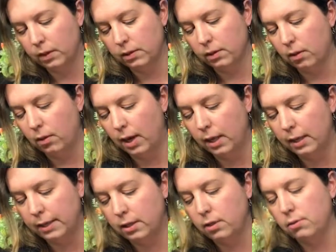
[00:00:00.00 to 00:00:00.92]
So I
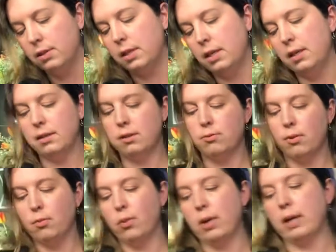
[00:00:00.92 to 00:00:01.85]
like to use these. This
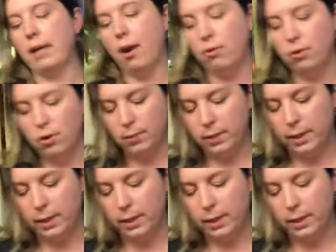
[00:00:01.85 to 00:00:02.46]
will bring out your